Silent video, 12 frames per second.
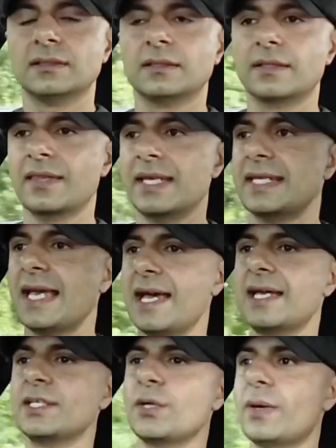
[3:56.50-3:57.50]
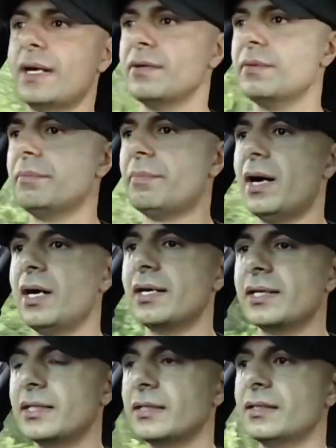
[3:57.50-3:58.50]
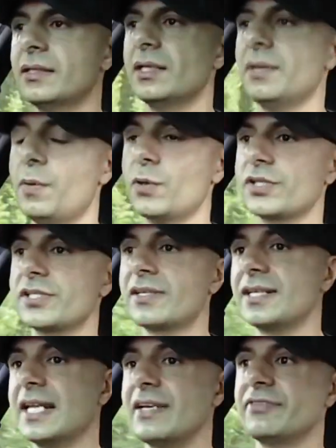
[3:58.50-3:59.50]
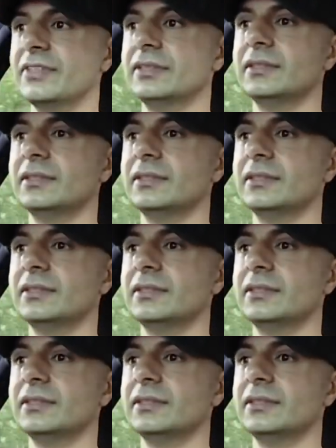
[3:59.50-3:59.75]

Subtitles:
they can go out and buy a Porsche 911